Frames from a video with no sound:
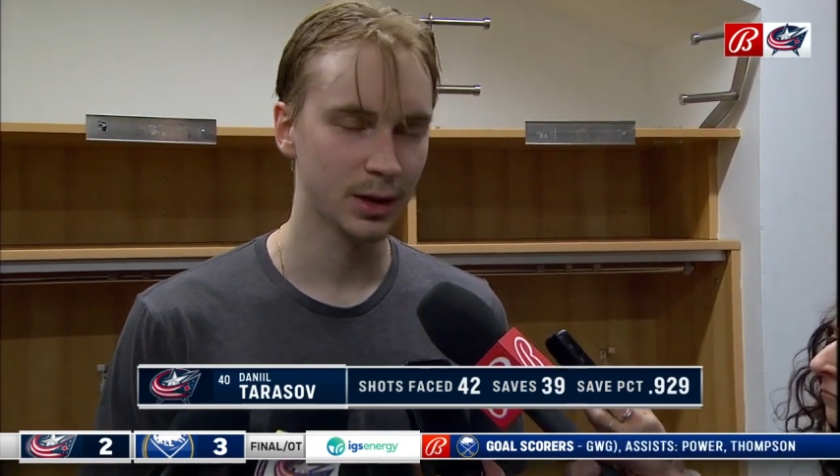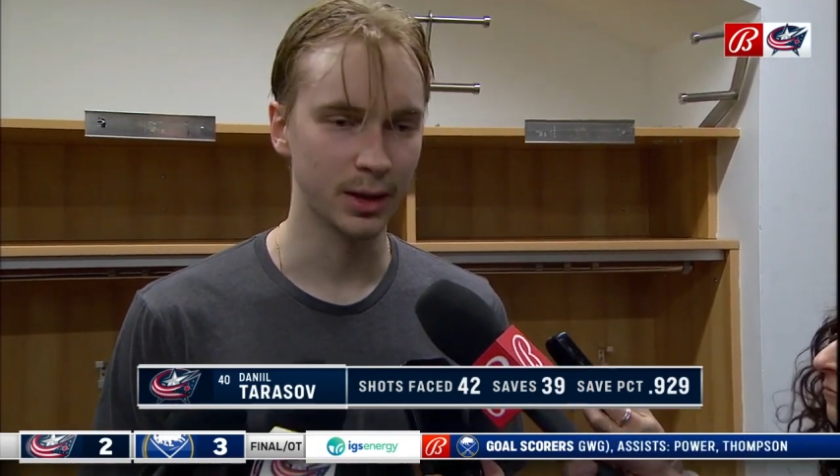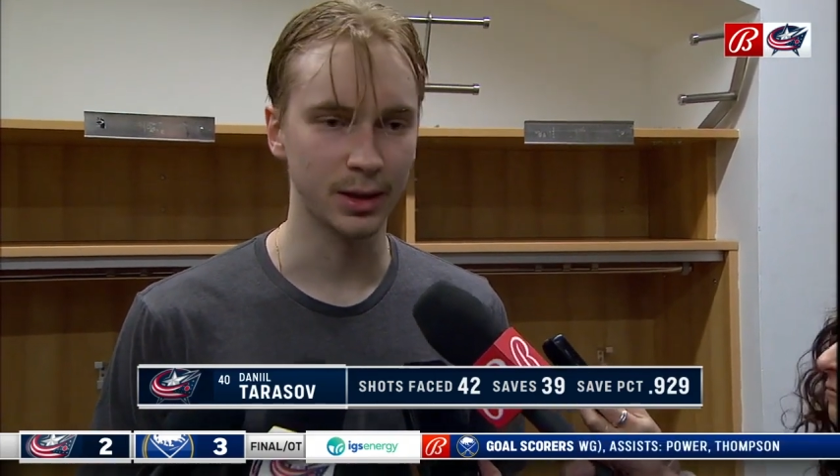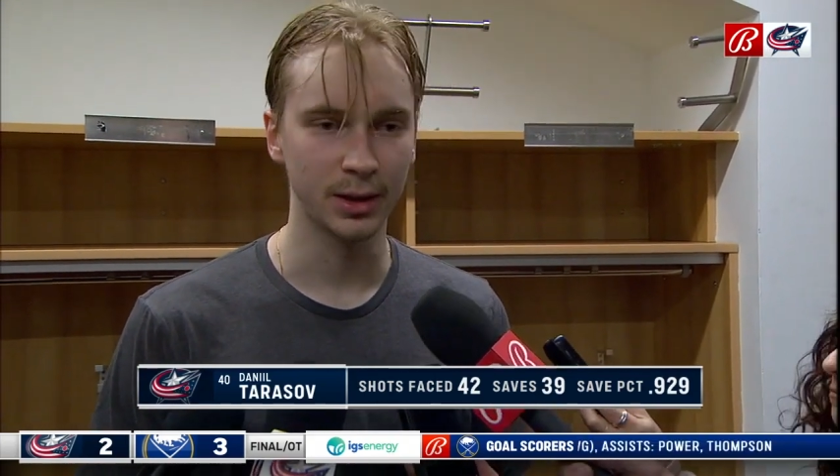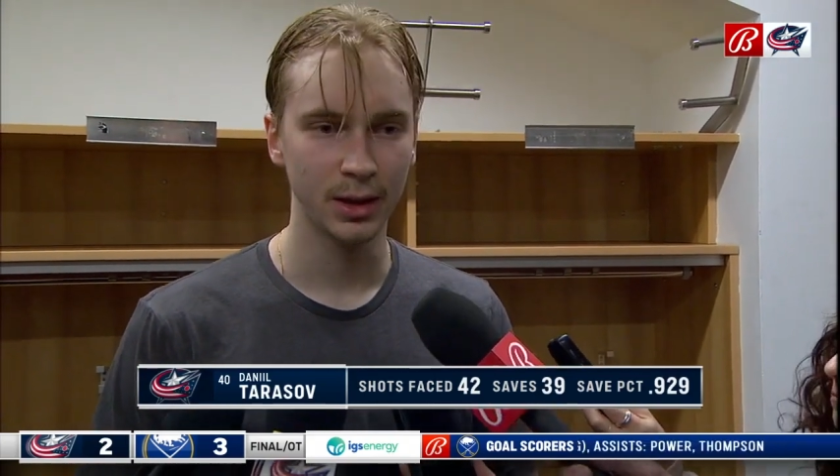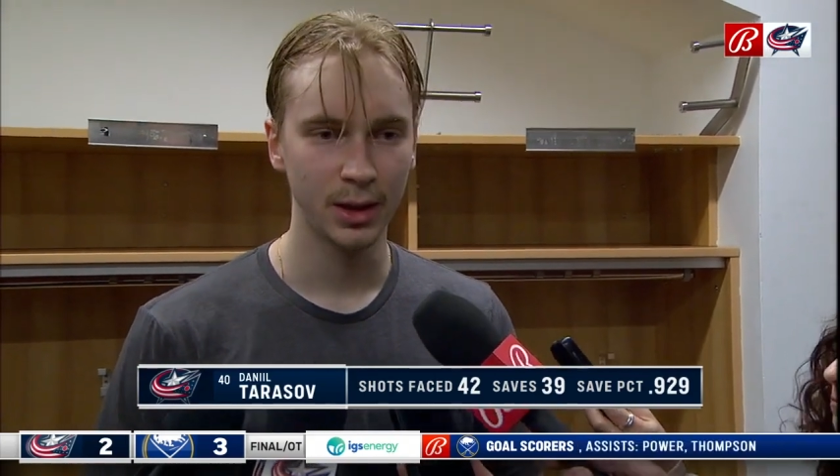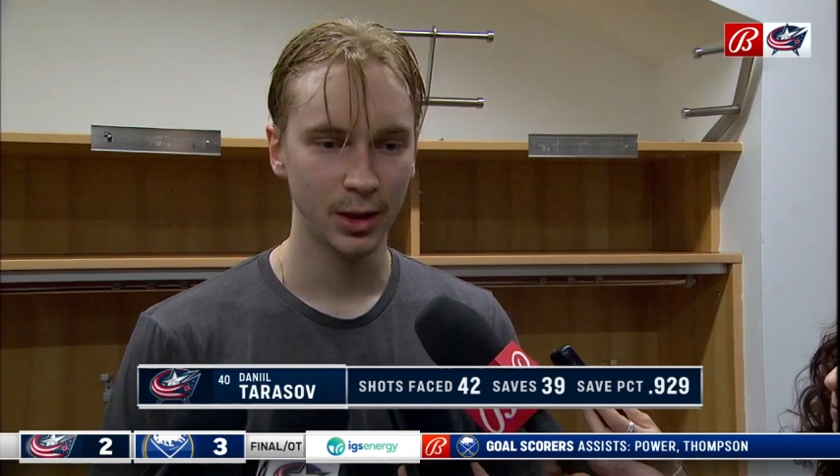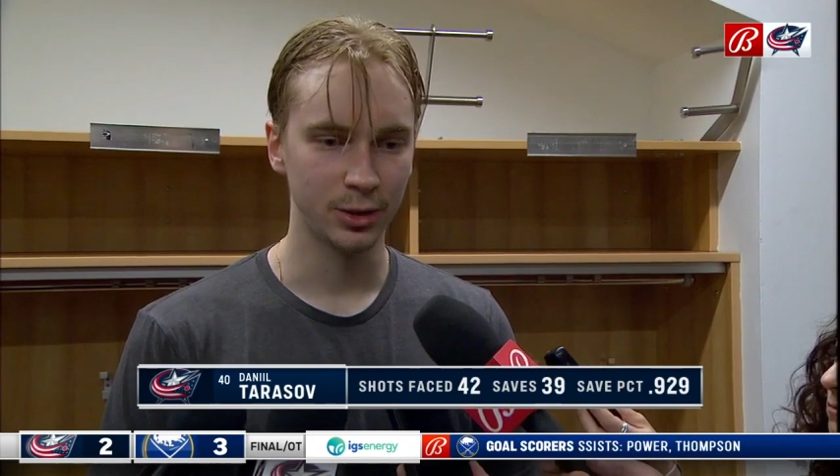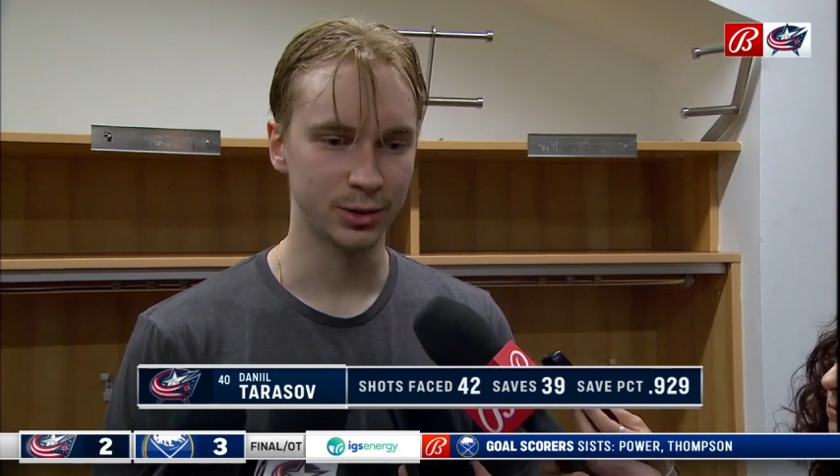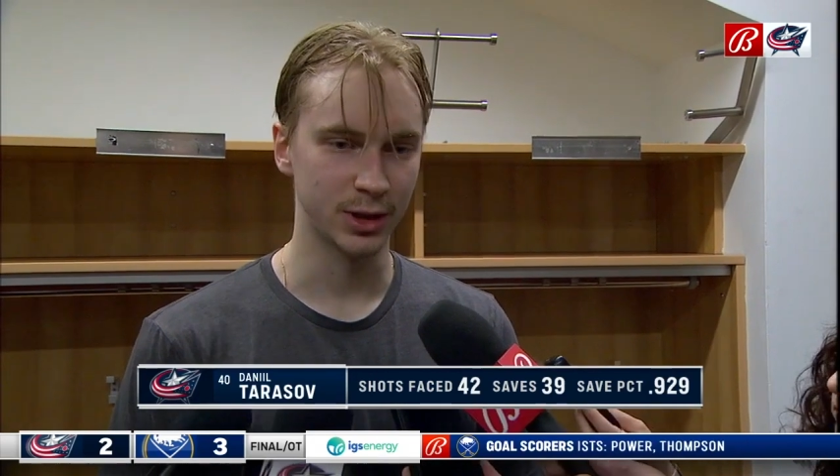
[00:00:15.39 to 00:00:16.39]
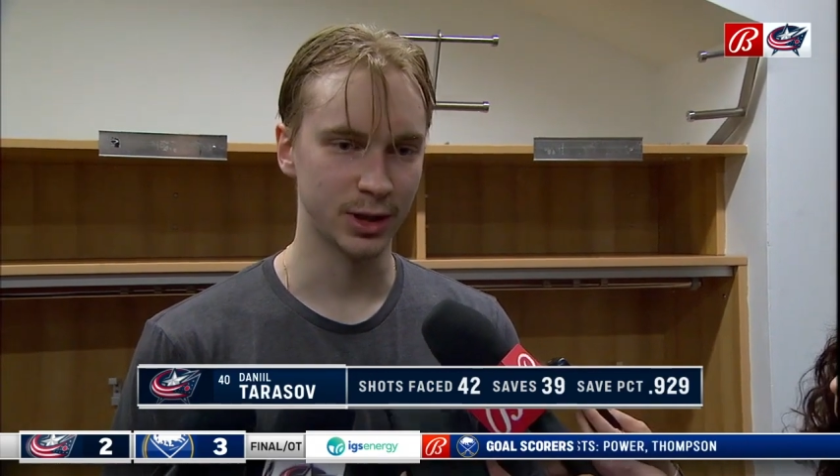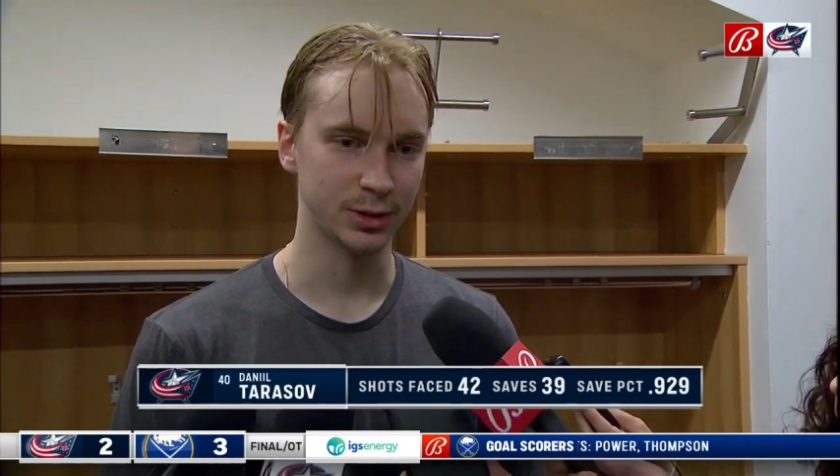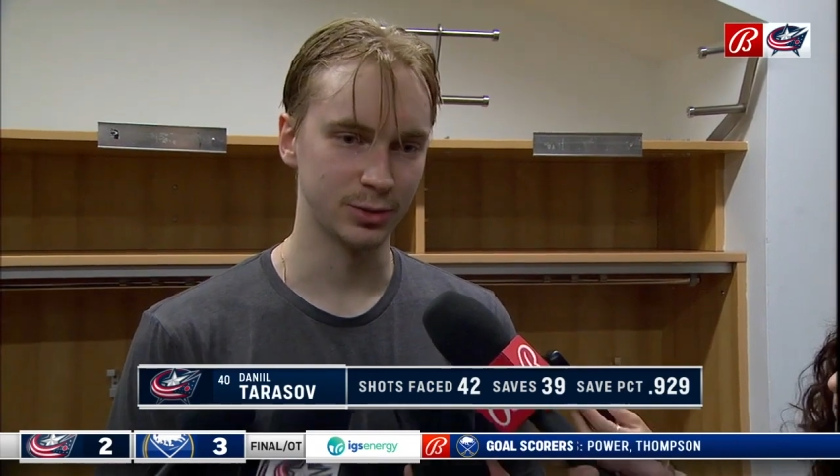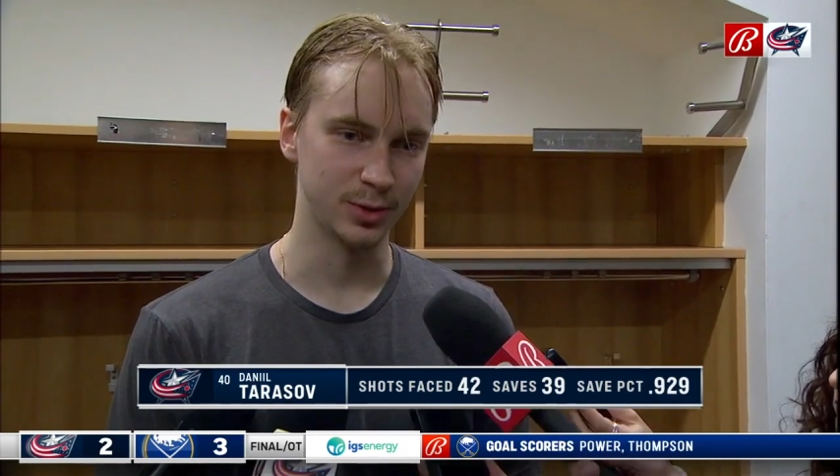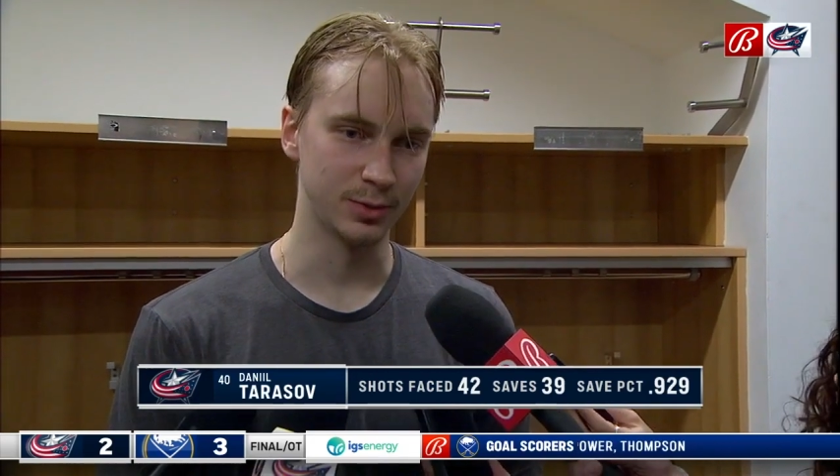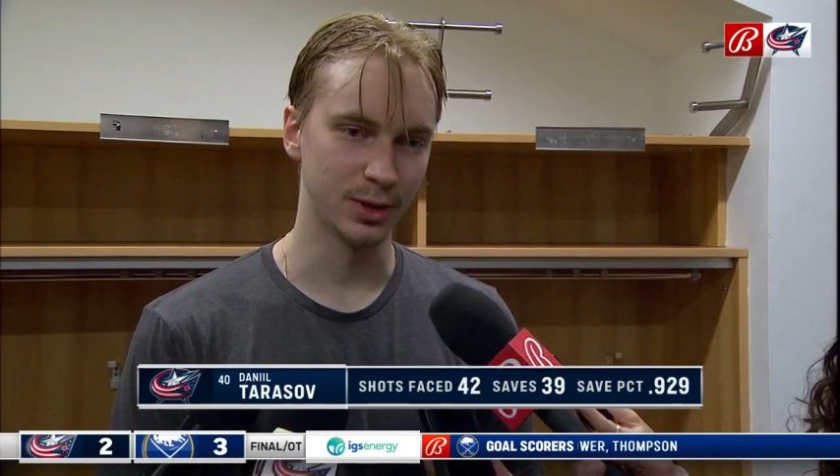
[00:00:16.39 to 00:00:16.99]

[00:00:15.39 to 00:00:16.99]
Like you're trying to be